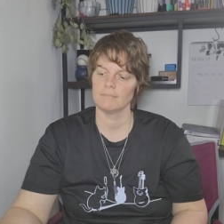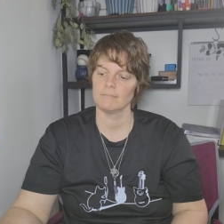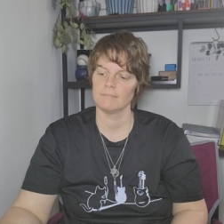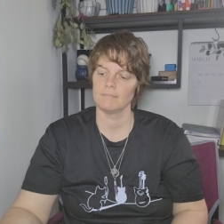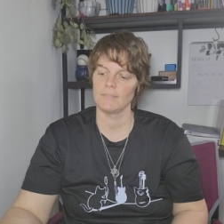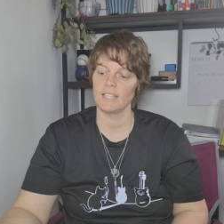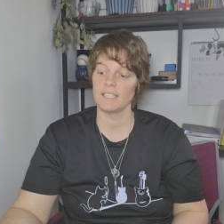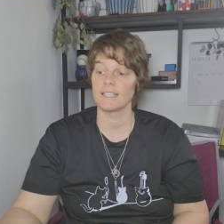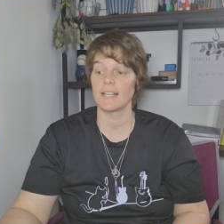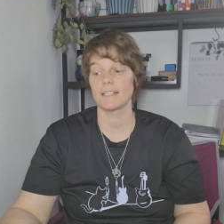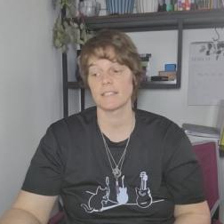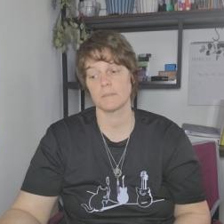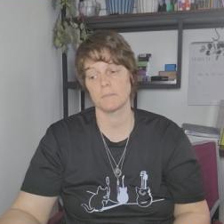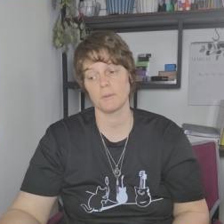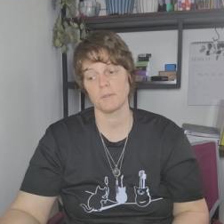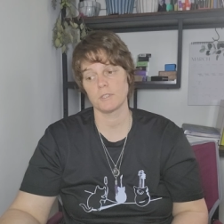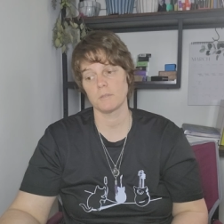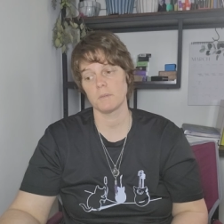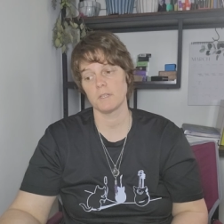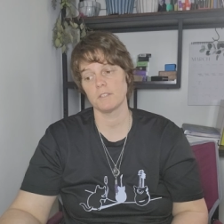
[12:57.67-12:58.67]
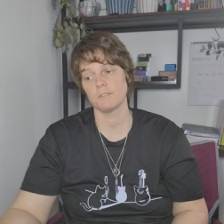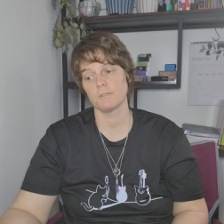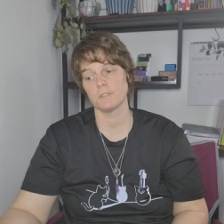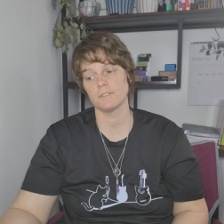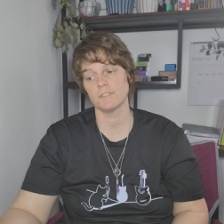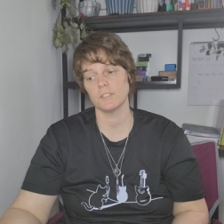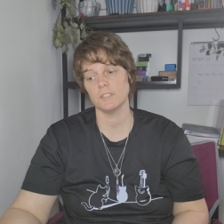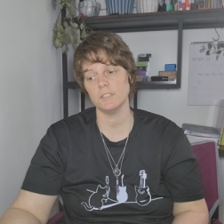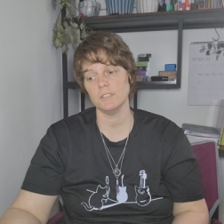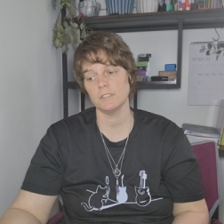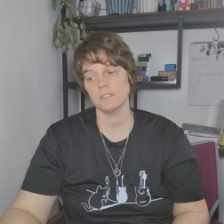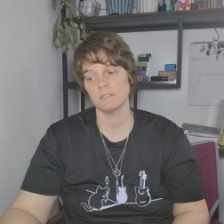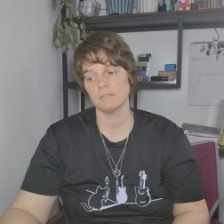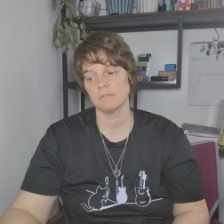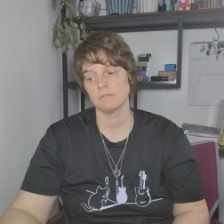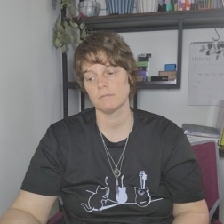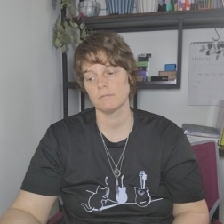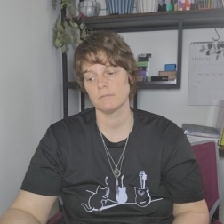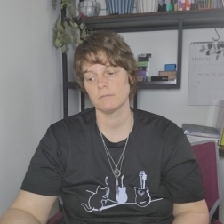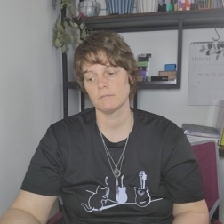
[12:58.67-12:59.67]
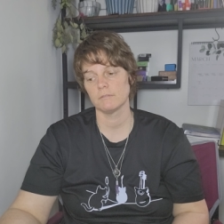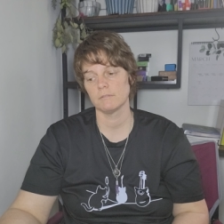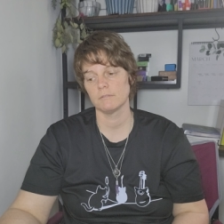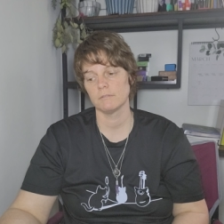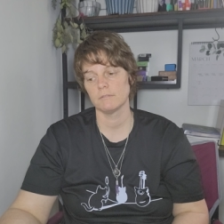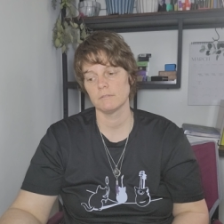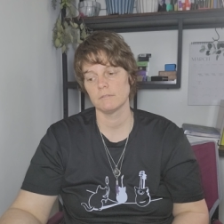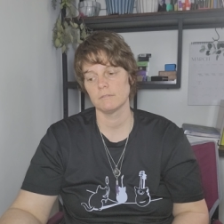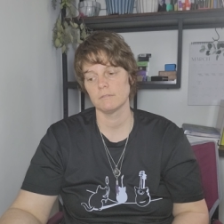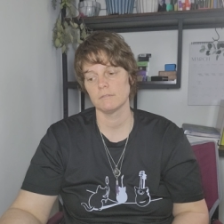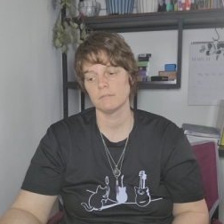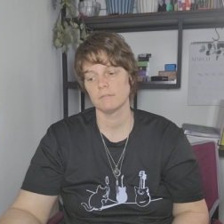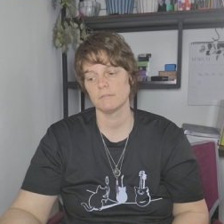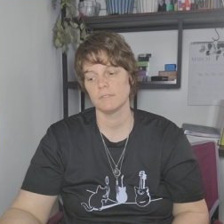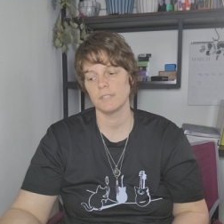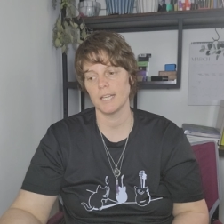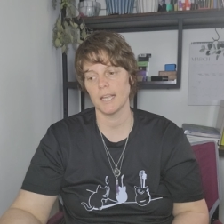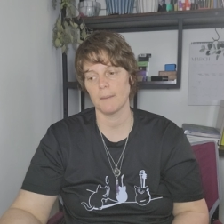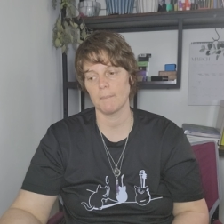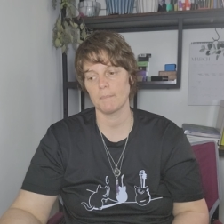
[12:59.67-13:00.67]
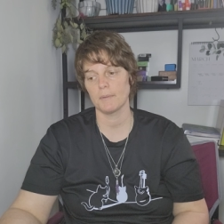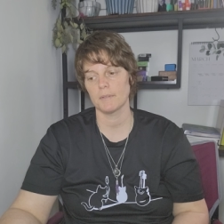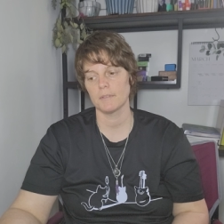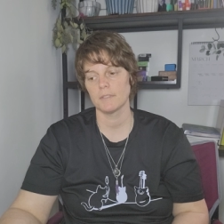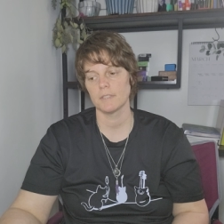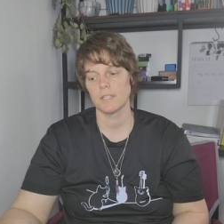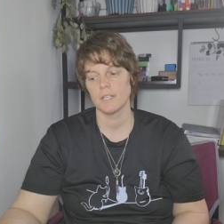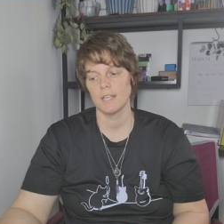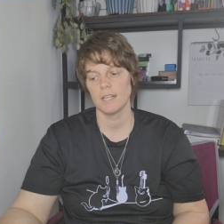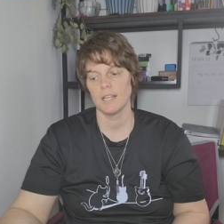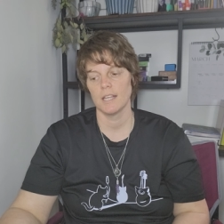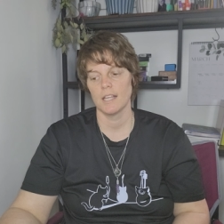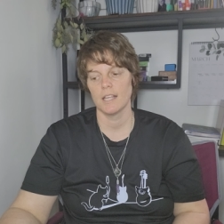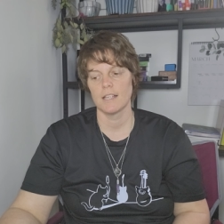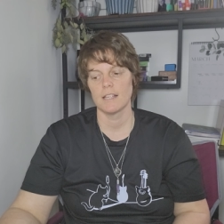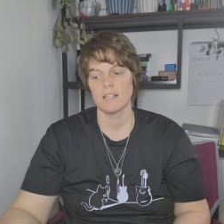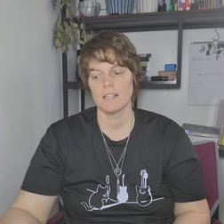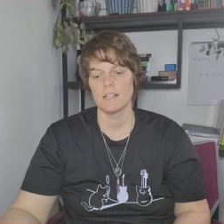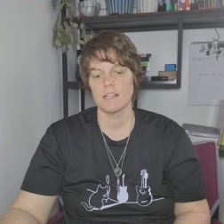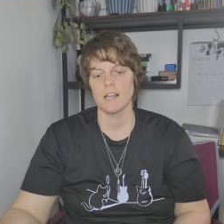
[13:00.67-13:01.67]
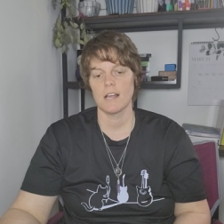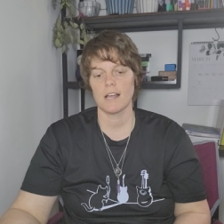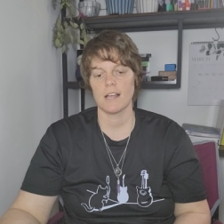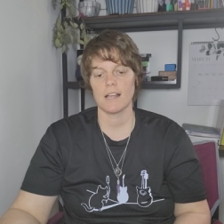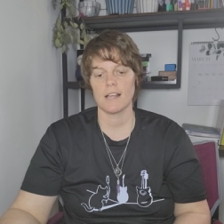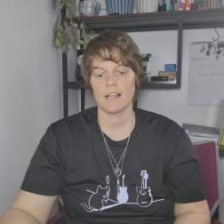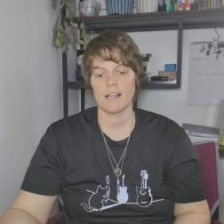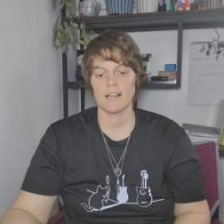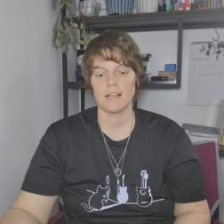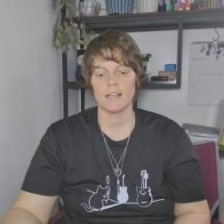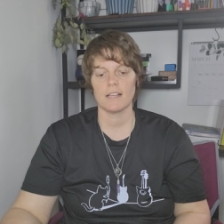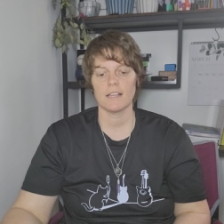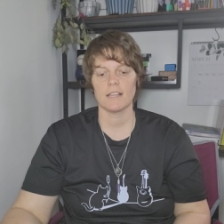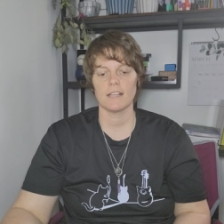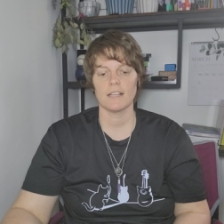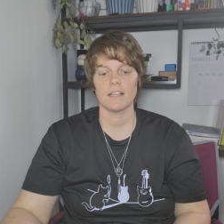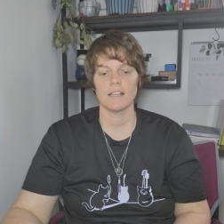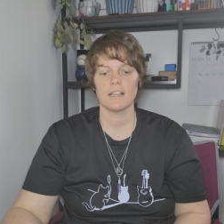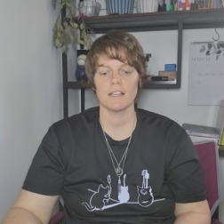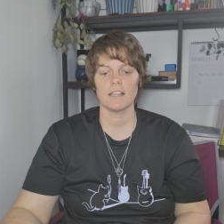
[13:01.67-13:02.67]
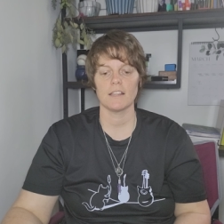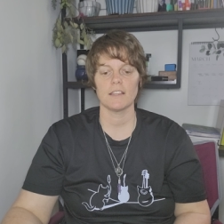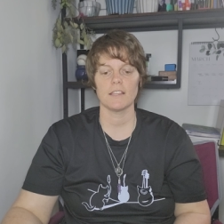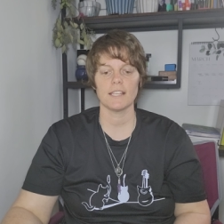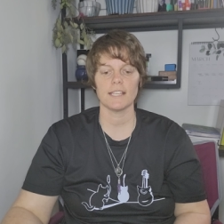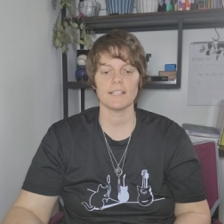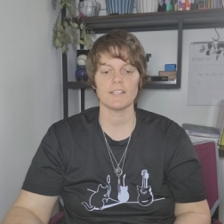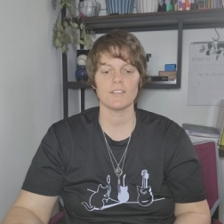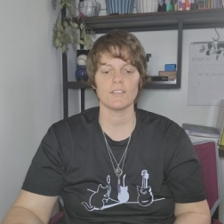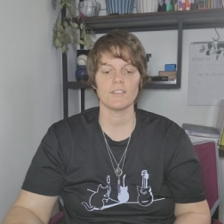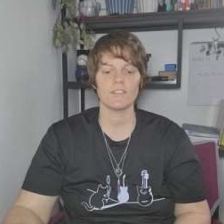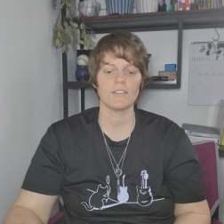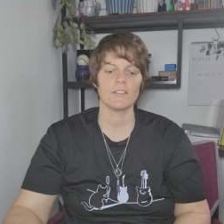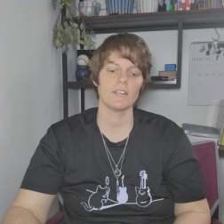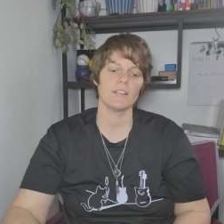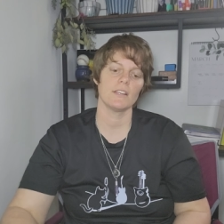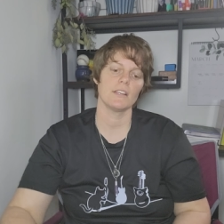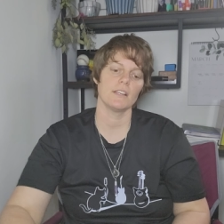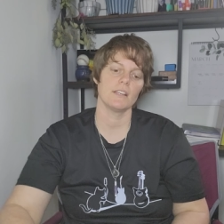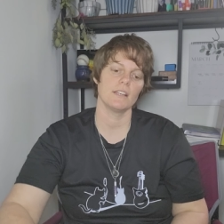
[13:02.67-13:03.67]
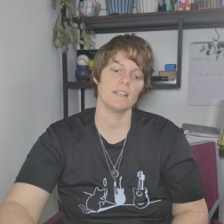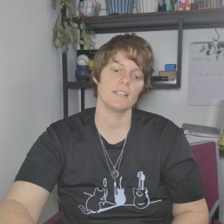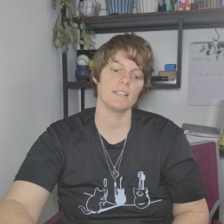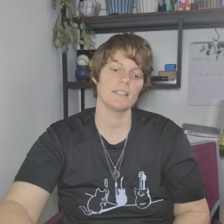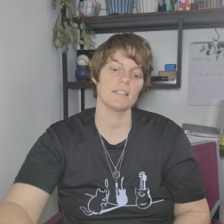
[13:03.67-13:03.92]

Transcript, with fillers: is that supposed to be in the reverse? Yep. Uh, this is the